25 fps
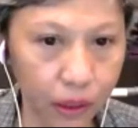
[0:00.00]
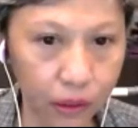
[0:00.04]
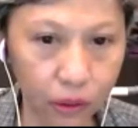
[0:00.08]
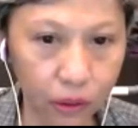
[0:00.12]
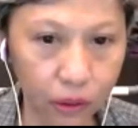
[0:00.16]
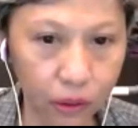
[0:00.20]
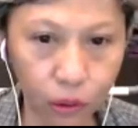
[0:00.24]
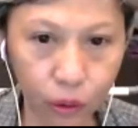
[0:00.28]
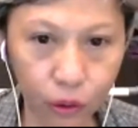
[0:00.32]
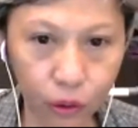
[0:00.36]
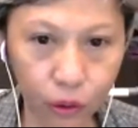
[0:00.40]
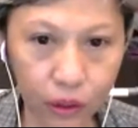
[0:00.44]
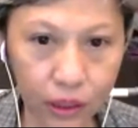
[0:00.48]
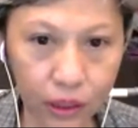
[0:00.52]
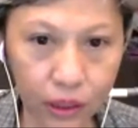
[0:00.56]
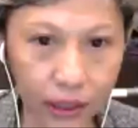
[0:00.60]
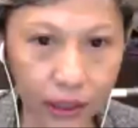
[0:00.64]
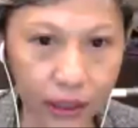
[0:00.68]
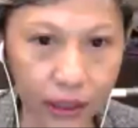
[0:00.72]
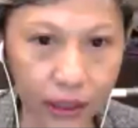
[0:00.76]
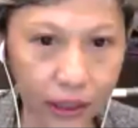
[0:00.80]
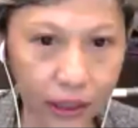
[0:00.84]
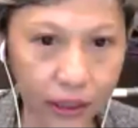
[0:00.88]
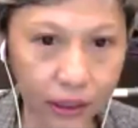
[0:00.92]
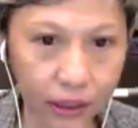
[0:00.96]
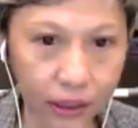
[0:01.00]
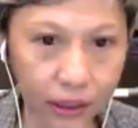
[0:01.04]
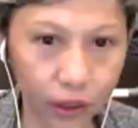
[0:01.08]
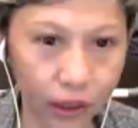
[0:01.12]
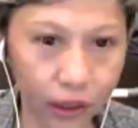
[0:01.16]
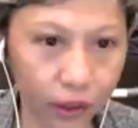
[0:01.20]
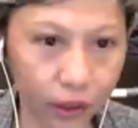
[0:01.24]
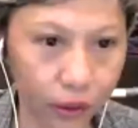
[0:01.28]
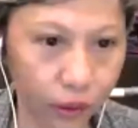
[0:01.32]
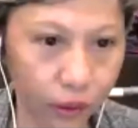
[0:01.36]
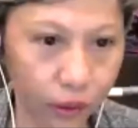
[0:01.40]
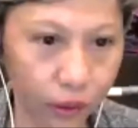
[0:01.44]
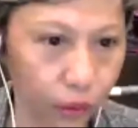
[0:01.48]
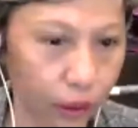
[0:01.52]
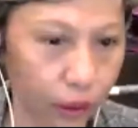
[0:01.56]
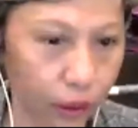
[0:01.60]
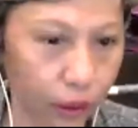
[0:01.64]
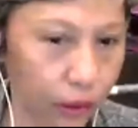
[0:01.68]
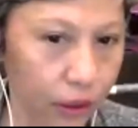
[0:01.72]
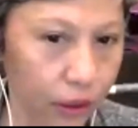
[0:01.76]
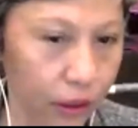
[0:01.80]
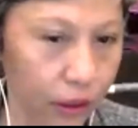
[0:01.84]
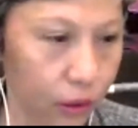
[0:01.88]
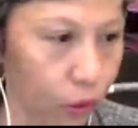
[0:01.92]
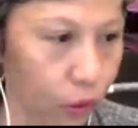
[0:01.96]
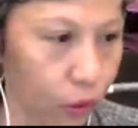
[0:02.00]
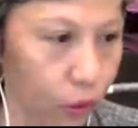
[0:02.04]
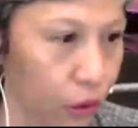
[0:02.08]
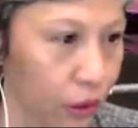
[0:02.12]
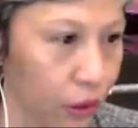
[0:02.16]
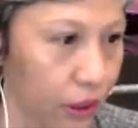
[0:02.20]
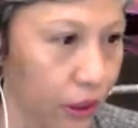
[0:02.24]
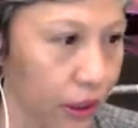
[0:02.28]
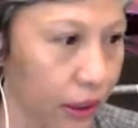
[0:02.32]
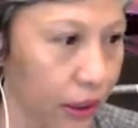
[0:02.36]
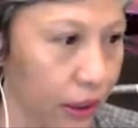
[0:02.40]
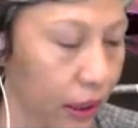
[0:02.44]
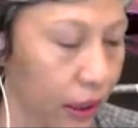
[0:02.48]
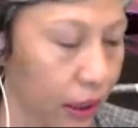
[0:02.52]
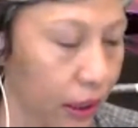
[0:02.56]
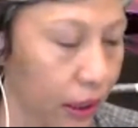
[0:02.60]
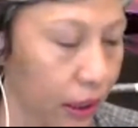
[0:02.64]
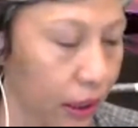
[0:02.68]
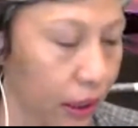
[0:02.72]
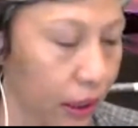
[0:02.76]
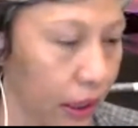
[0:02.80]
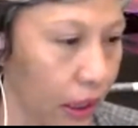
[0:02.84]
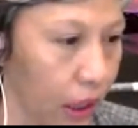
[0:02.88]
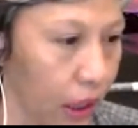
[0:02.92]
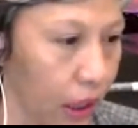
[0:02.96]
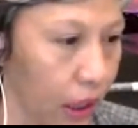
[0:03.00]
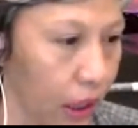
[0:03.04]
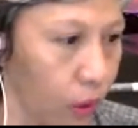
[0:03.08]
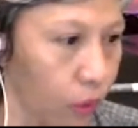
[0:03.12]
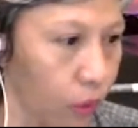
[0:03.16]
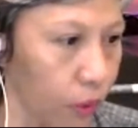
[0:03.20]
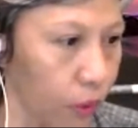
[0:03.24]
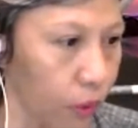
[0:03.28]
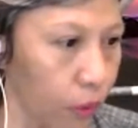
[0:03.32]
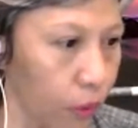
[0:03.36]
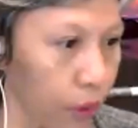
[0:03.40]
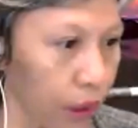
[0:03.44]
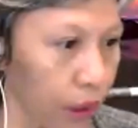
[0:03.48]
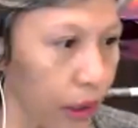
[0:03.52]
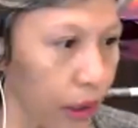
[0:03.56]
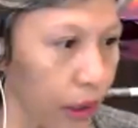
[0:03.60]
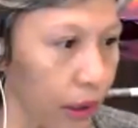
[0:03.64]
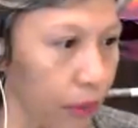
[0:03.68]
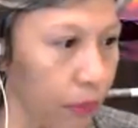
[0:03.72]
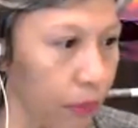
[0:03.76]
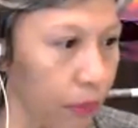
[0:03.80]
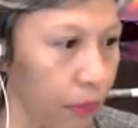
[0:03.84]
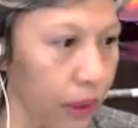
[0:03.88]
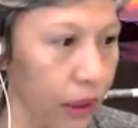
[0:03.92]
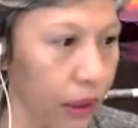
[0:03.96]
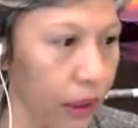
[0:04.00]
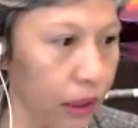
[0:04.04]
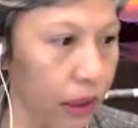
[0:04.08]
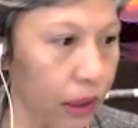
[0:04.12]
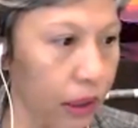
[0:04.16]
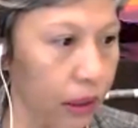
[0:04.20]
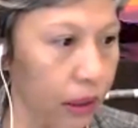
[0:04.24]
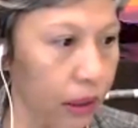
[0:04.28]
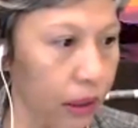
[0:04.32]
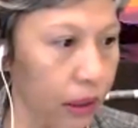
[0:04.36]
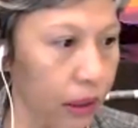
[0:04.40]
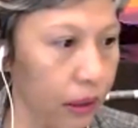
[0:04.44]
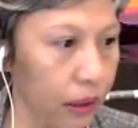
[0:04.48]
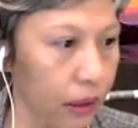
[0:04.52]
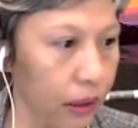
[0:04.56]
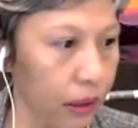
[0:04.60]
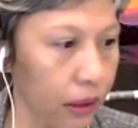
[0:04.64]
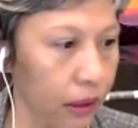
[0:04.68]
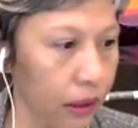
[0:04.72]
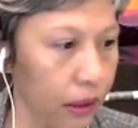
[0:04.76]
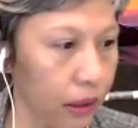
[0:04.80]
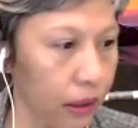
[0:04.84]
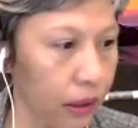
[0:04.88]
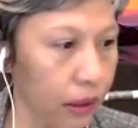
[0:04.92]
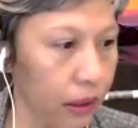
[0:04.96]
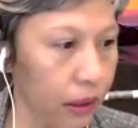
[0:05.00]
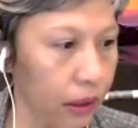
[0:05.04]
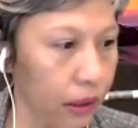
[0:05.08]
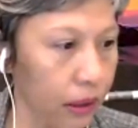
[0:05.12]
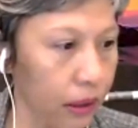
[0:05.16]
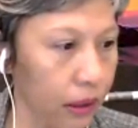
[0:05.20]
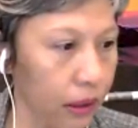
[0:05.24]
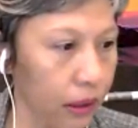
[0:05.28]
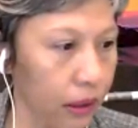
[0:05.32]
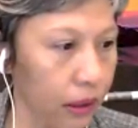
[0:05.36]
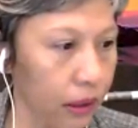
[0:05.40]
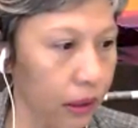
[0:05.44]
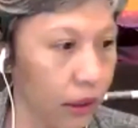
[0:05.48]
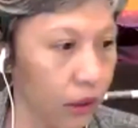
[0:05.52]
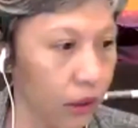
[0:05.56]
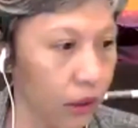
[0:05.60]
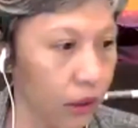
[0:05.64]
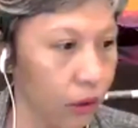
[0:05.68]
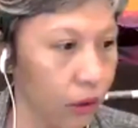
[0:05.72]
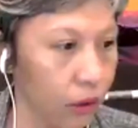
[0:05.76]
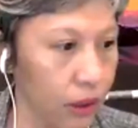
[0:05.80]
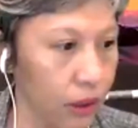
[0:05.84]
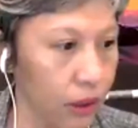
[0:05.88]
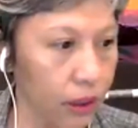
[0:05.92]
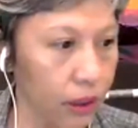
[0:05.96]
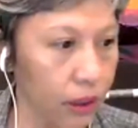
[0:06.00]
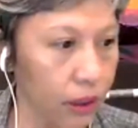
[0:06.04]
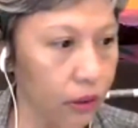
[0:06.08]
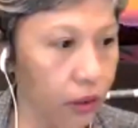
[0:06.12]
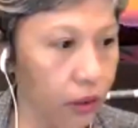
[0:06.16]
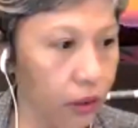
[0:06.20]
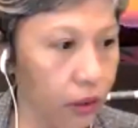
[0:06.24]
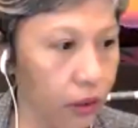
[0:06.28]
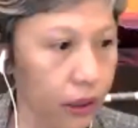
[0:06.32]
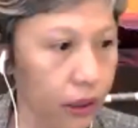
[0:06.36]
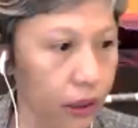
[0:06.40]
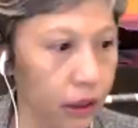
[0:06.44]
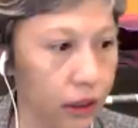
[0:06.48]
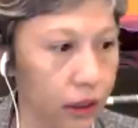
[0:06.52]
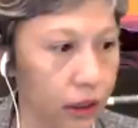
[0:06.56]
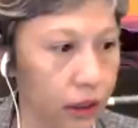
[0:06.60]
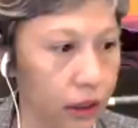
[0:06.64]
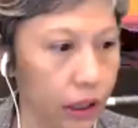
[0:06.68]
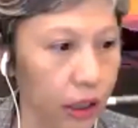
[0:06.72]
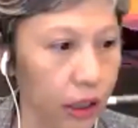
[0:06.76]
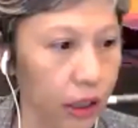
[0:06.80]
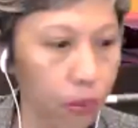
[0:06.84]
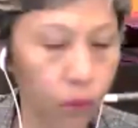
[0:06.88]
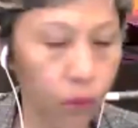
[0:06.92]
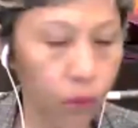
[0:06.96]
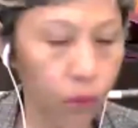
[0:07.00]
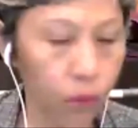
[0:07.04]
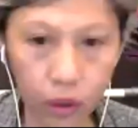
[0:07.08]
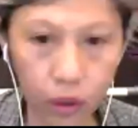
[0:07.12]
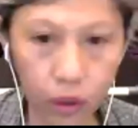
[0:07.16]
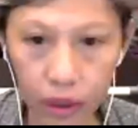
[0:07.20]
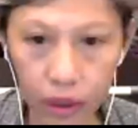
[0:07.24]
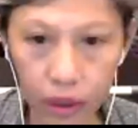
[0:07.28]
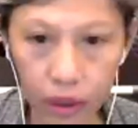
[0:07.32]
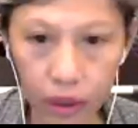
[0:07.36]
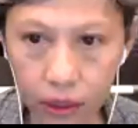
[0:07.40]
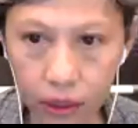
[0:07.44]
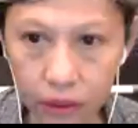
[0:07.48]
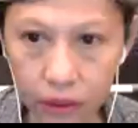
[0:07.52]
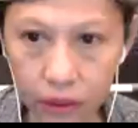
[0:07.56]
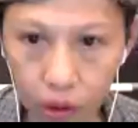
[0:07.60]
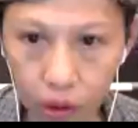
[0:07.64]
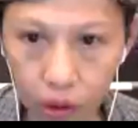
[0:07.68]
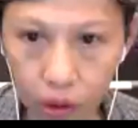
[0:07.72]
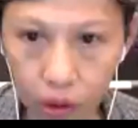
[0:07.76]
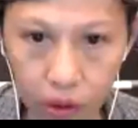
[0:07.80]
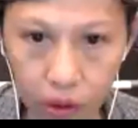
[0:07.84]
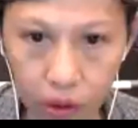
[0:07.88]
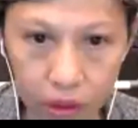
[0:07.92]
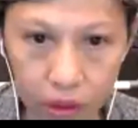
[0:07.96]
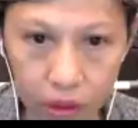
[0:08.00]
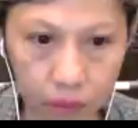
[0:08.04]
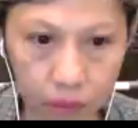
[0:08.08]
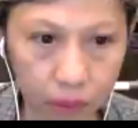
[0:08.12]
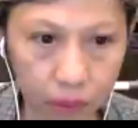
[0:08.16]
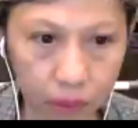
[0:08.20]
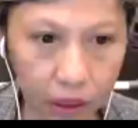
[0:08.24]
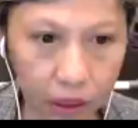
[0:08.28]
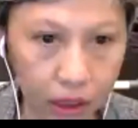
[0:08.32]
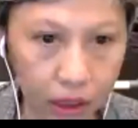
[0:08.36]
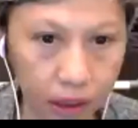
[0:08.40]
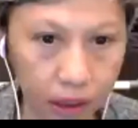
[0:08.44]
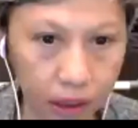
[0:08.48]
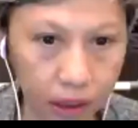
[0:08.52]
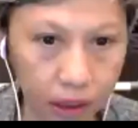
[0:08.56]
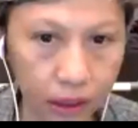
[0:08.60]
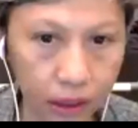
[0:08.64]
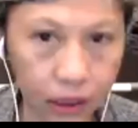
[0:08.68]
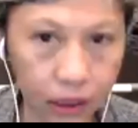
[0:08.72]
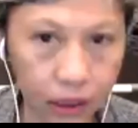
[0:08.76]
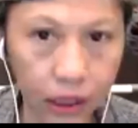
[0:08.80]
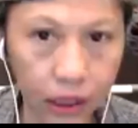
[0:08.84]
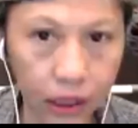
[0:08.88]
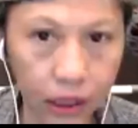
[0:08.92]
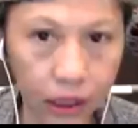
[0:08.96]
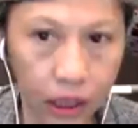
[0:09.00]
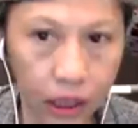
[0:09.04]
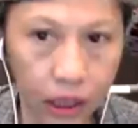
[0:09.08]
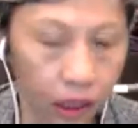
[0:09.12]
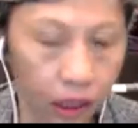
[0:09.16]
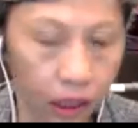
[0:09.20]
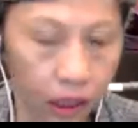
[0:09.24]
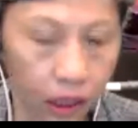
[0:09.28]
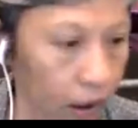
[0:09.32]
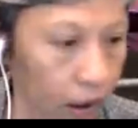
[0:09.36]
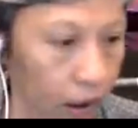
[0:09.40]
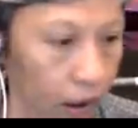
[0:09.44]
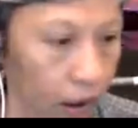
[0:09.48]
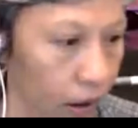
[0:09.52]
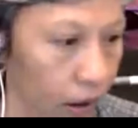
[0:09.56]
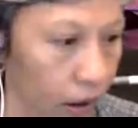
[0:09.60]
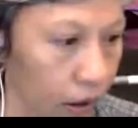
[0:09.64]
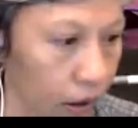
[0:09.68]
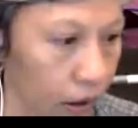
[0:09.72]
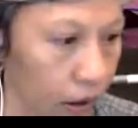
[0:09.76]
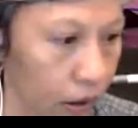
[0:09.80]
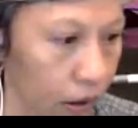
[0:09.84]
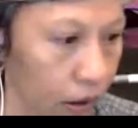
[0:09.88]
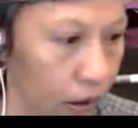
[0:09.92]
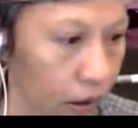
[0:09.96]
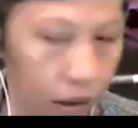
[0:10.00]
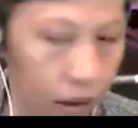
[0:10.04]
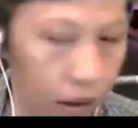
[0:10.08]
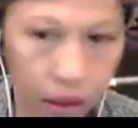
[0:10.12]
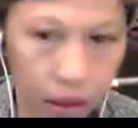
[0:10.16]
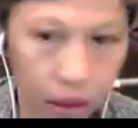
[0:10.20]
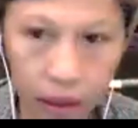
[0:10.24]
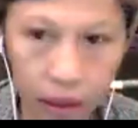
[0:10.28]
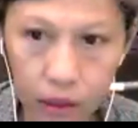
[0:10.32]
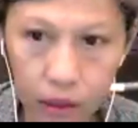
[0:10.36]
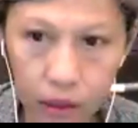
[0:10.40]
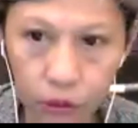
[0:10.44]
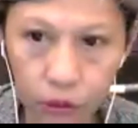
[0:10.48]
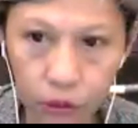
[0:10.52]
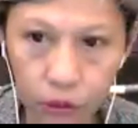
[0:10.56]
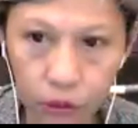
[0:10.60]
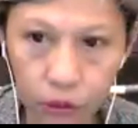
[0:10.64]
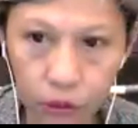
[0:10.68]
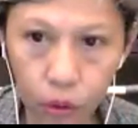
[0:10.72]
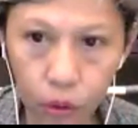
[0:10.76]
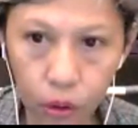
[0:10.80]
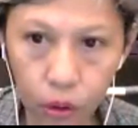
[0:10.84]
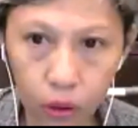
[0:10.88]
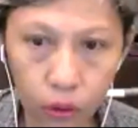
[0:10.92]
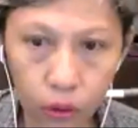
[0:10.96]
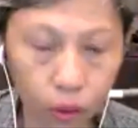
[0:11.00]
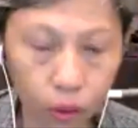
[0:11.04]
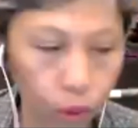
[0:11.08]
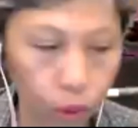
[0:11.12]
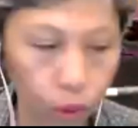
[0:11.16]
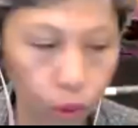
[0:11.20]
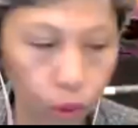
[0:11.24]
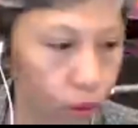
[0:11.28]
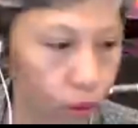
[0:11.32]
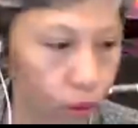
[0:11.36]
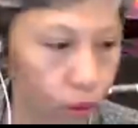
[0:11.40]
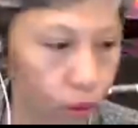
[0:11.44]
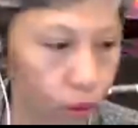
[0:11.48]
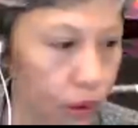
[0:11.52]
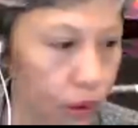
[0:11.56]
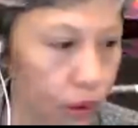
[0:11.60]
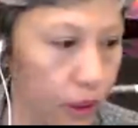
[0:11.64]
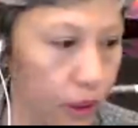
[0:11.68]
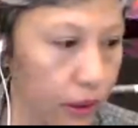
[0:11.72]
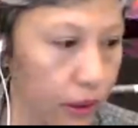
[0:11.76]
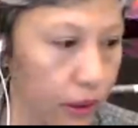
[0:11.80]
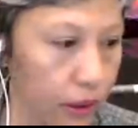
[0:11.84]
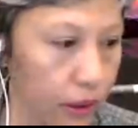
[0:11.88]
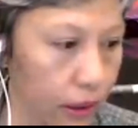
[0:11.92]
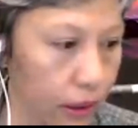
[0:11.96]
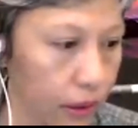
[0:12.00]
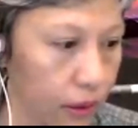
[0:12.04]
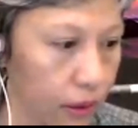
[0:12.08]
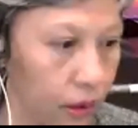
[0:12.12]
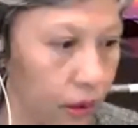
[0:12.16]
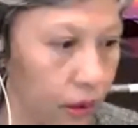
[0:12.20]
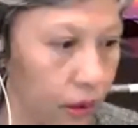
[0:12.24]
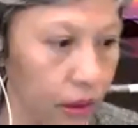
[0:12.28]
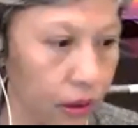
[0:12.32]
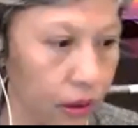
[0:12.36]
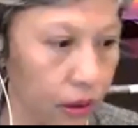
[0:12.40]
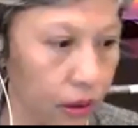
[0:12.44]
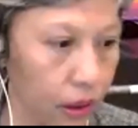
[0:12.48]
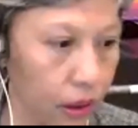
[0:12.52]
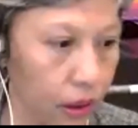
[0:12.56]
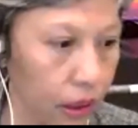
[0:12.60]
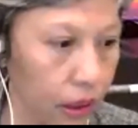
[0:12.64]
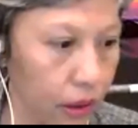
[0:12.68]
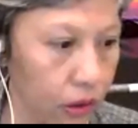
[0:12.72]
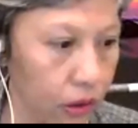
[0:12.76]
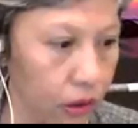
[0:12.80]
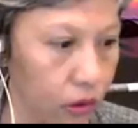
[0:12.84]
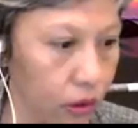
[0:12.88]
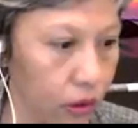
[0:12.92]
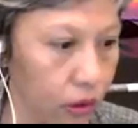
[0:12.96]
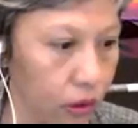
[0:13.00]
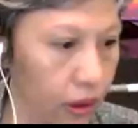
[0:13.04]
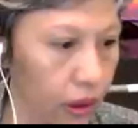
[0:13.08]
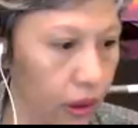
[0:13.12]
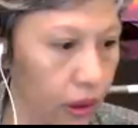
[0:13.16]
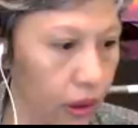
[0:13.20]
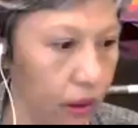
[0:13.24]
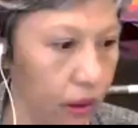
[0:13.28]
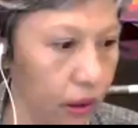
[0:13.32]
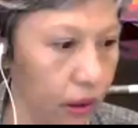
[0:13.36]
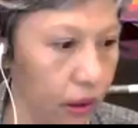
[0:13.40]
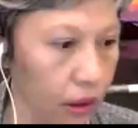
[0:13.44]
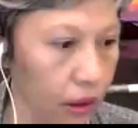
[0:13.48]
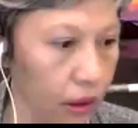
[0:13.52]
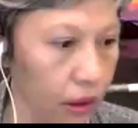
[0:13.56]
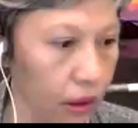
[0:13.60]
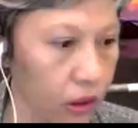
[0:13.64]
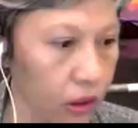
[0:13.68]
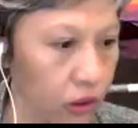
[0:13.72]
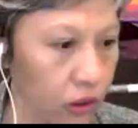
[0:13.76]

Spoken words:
not the least one in order. We welcome Dr. Santri Djahimo as our third speaker. As we all know, Dr. Santri is a lecturer at the English